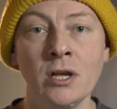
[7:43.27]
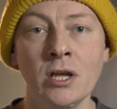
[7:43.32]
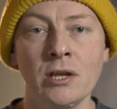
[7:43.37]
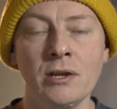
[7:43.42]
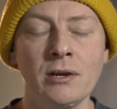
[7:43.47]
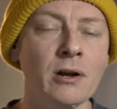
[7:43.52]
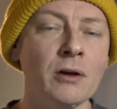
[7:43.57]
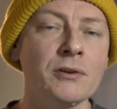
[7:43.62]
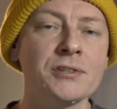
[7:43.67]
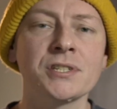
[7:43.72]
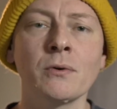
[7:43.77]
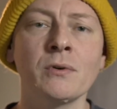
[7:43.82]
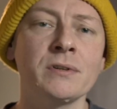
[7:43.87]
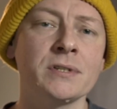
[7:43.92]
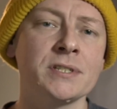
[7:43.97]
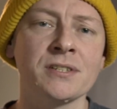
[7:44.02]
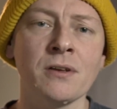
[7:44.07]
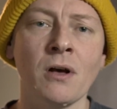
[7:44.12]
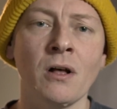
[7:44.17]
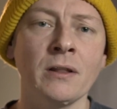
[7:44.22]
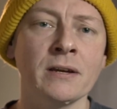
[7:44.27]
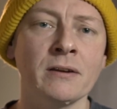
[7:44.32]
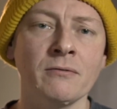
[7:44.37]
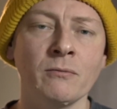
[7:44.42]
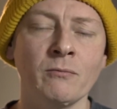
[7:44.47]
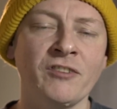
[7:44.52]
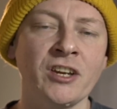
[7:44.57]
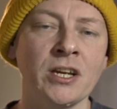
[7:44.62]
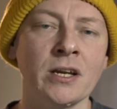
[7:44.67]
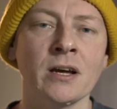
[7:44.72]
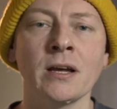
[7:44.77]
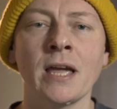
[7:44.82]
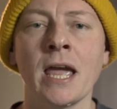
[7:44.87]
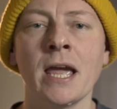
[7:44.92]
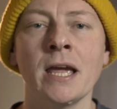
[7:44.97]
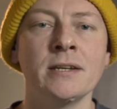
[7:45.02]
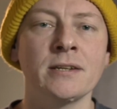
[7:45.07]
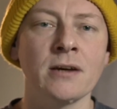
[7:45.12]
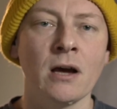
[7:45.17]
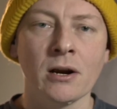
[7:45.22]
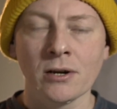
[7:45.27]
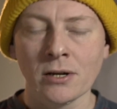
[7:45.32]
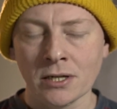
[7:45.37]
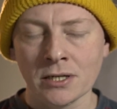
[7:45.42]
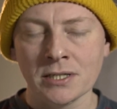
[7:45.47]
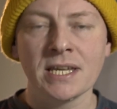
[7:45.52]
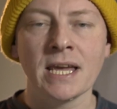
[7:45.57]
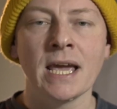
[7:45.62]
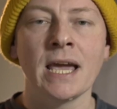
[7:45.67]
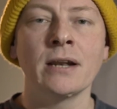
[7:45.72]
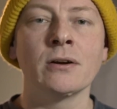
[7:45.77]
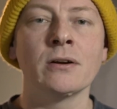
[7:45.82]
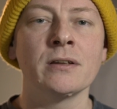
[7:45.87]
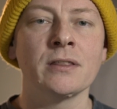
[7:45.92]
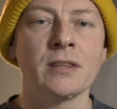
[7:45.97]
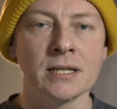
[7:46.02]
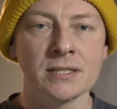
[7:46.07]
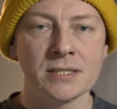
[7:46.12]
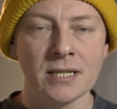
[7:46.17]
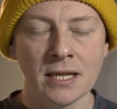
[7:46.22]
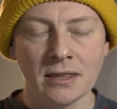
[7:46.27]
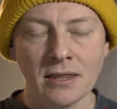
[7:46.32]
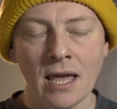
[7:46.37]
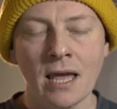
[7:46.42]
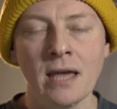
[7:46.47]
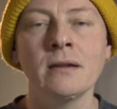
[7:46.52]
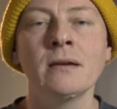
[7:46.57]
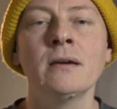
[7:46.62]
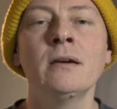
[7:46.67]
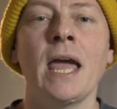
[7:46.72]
You can also install it via a Docker container and things like that.